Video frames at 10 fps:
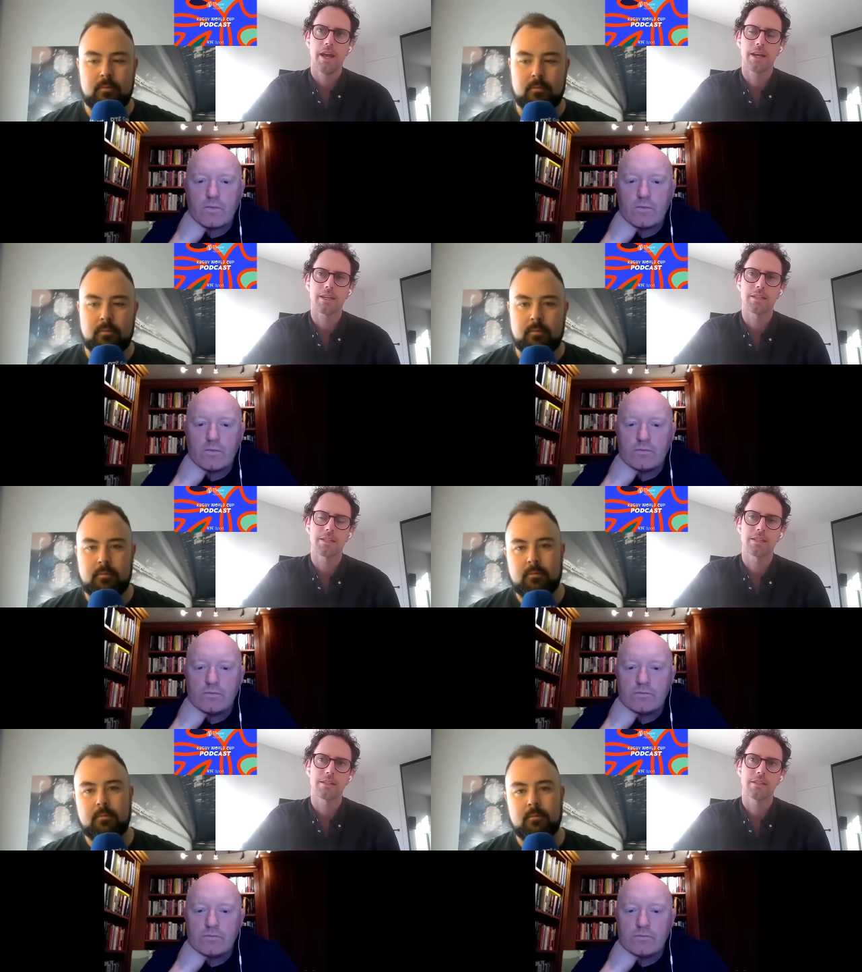Speaker 1: and
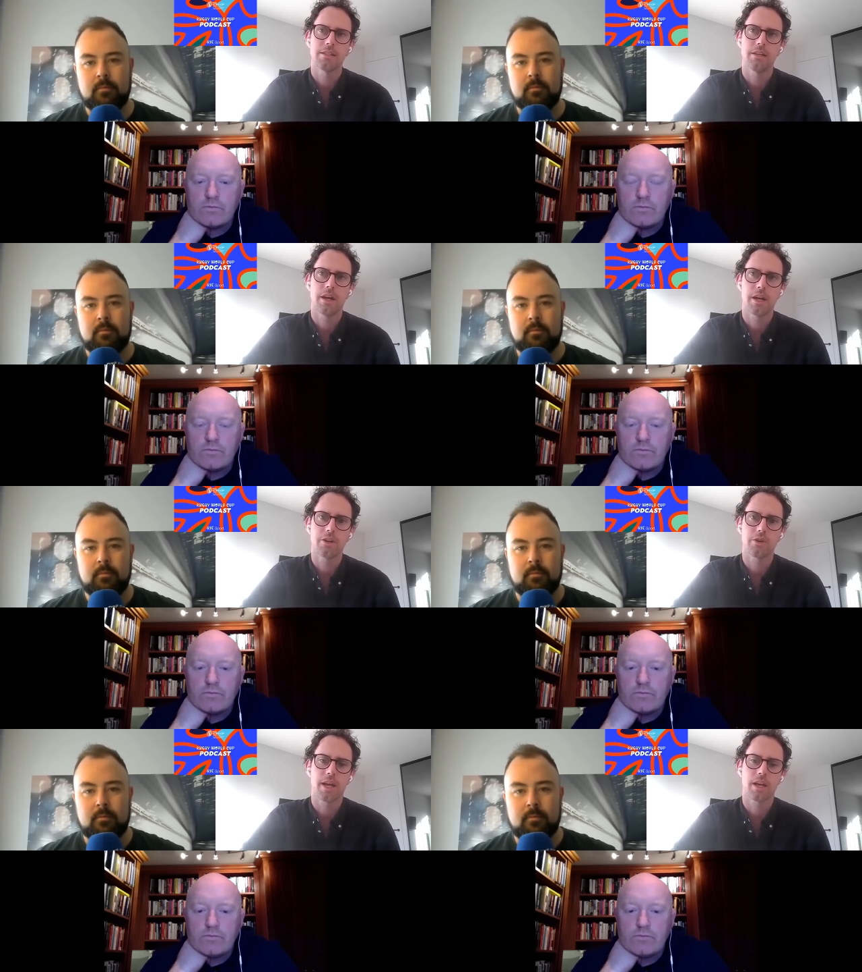you know,
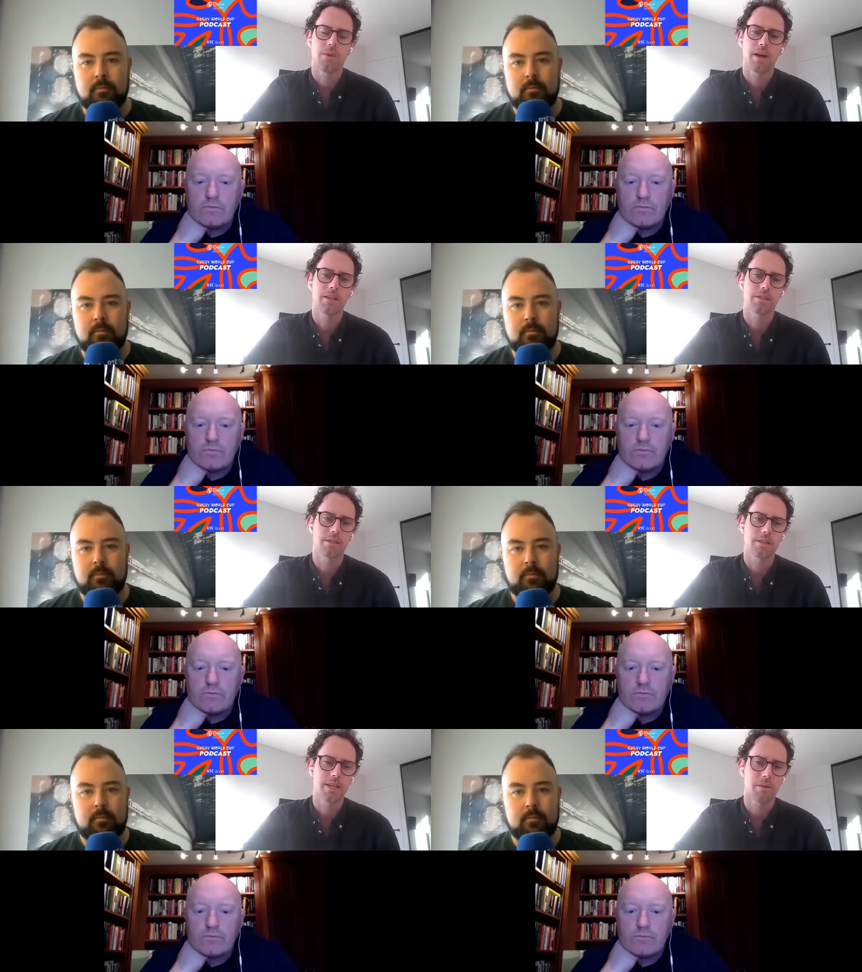Andrew Callaway's
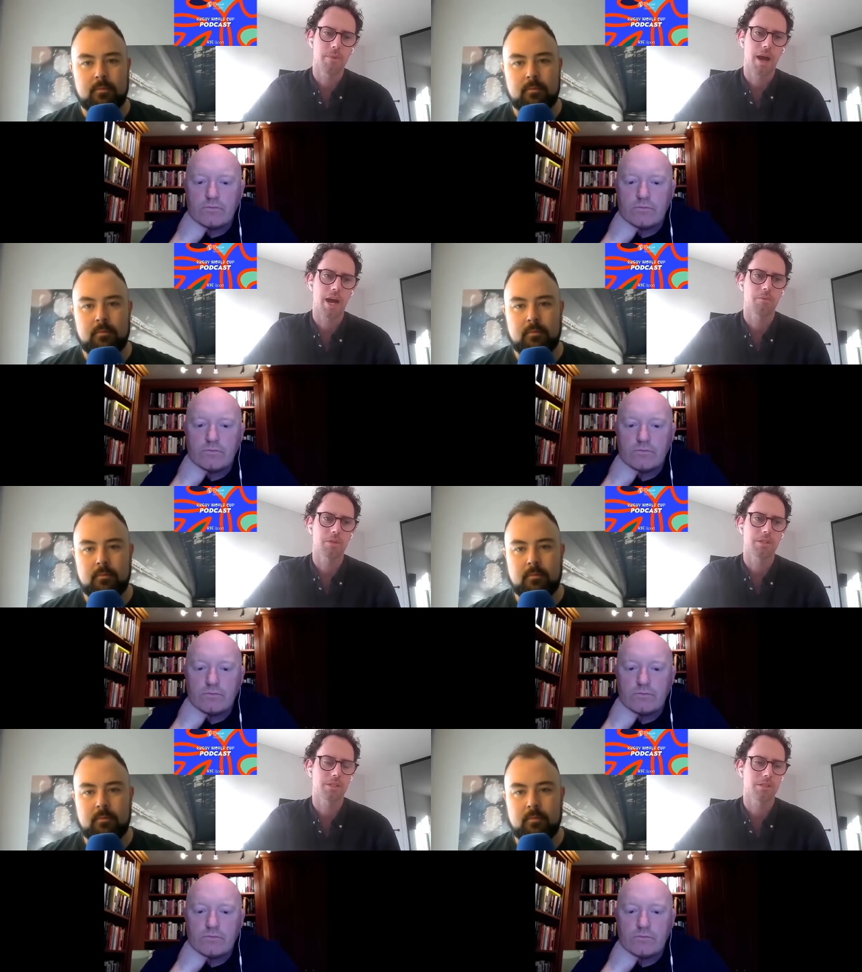and the Dan
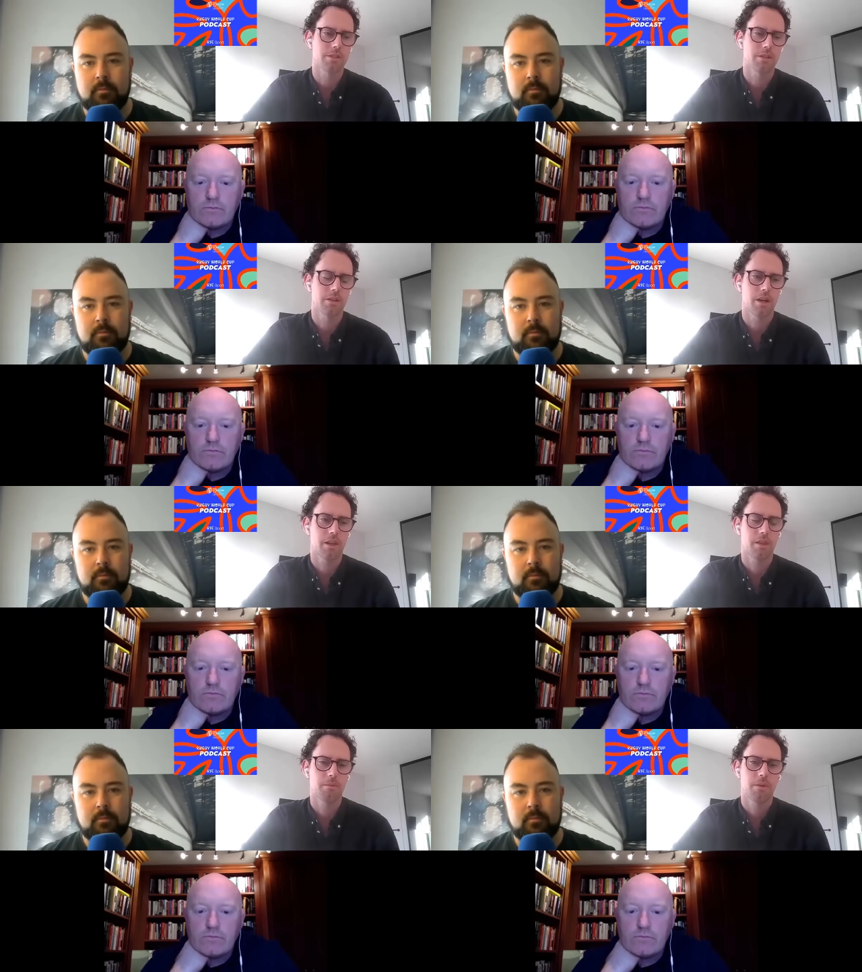Palmers and
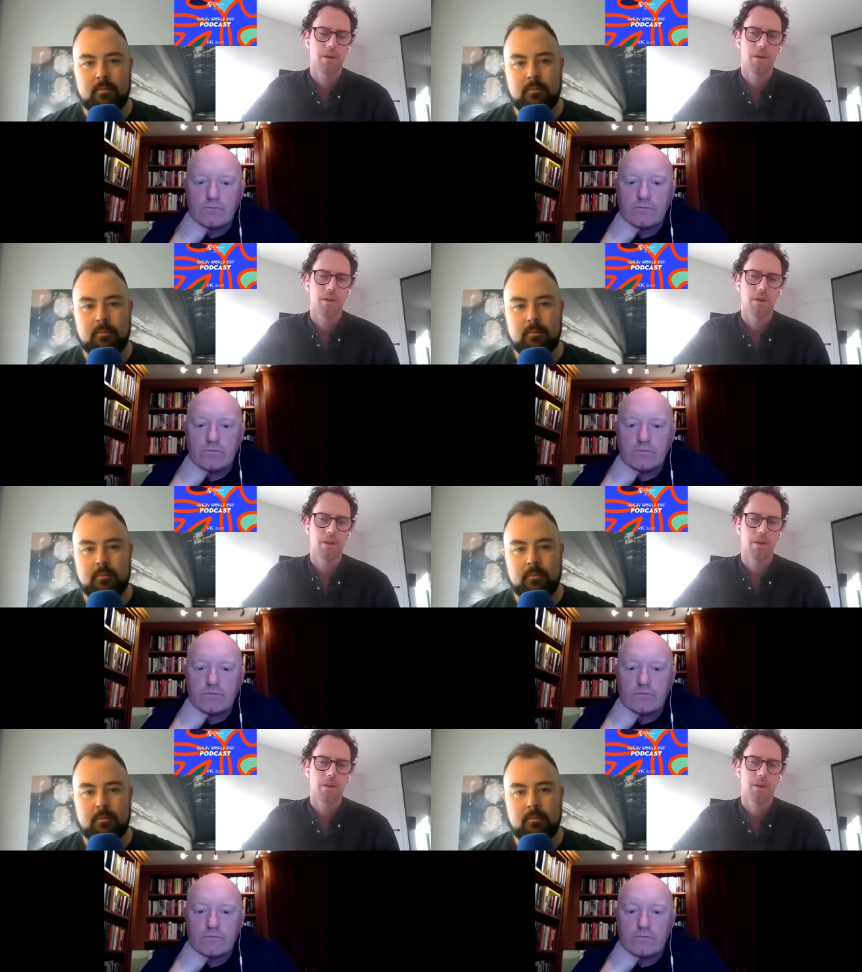and the,